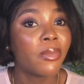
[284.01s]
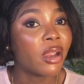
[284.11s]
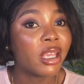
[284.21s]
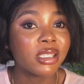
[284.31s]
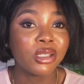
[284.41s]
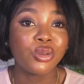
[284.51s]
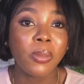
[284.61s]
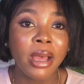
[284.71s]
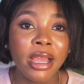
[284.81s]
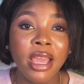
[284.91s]
But he's in
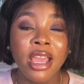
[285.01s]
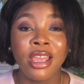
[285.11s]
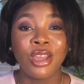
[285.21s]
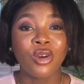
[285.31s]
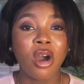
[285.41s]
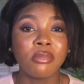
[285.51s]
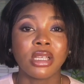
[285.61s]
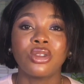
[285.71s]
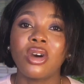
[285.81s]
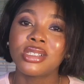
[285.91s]
Dubai. He comes
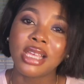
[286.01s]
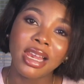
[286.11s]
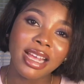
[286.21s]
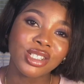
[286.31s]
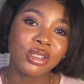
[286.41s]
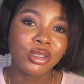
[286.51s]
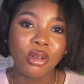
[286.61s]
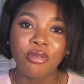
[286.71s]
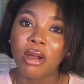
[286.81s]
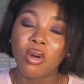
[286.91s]
and does the election stuff